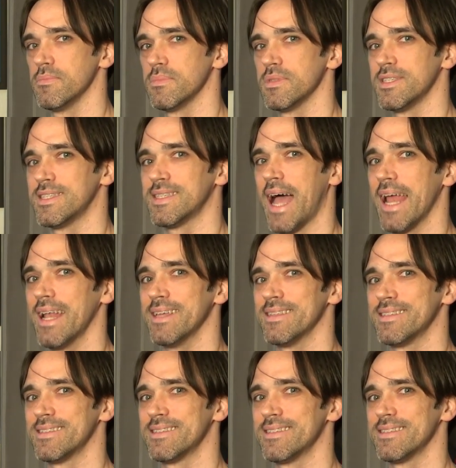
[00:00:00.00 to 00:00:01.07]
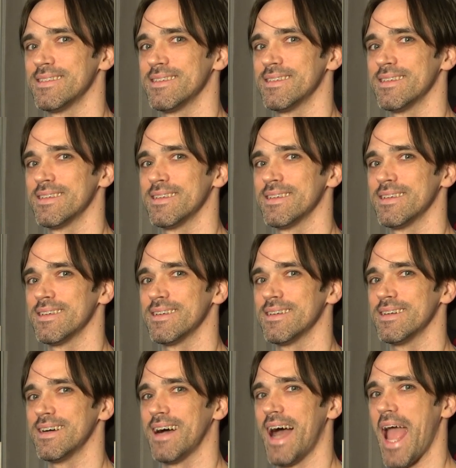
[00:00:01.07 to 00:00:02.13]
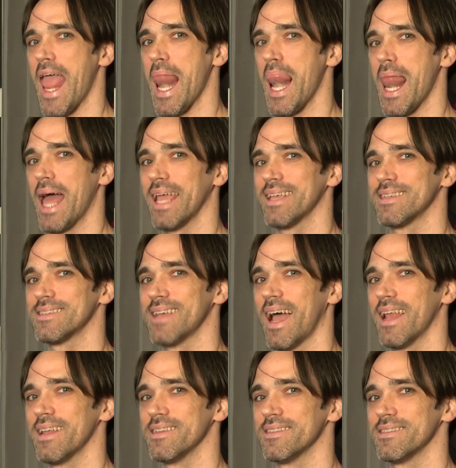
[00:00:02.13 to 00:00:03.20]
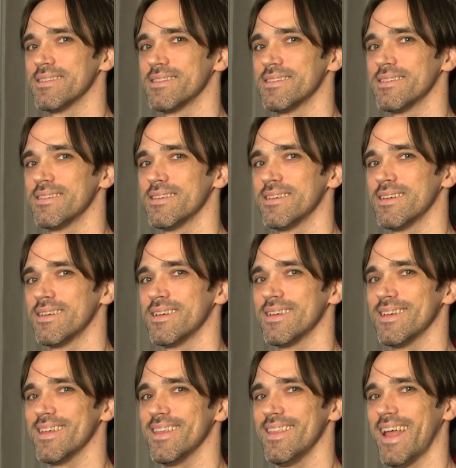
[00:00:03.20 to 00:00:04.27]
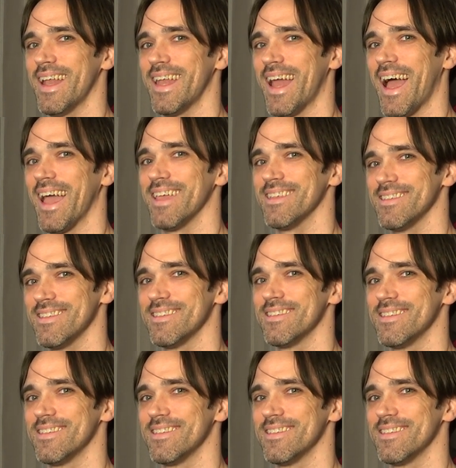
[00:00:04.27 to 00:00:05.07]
Silence! I like silence. Isn't that nice?